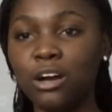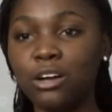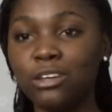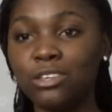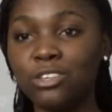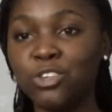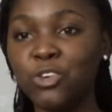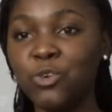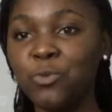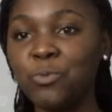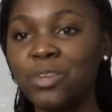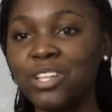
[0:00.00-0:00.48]

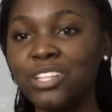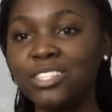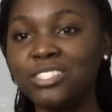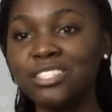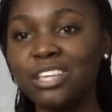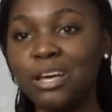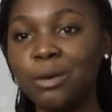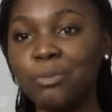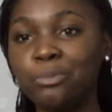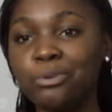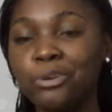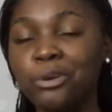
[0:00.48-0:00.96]
Humans
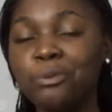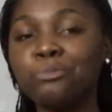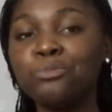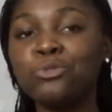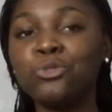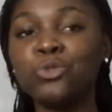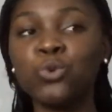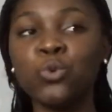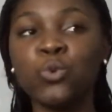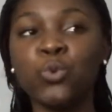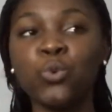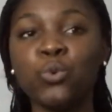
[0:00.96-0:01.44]
are prone
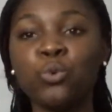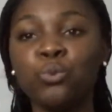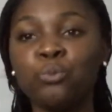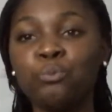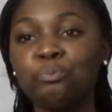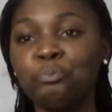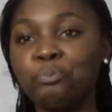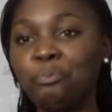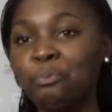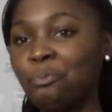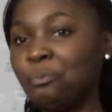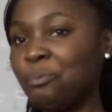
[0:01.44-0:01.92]
to
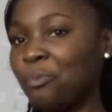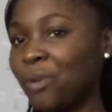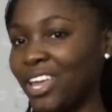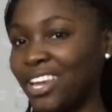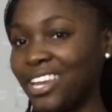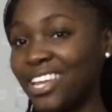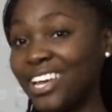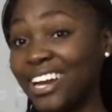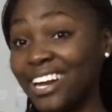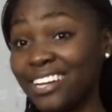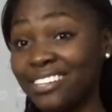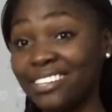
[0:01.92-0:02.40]

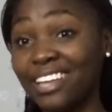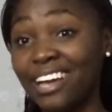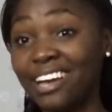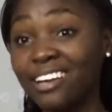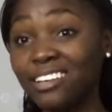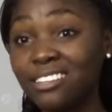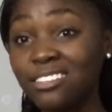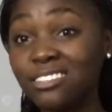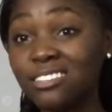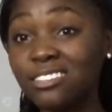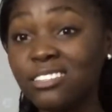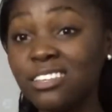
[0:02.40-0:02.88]
panic
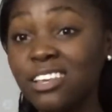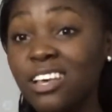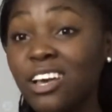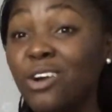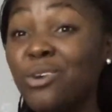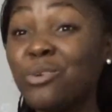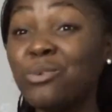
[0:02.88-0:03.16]
attacks,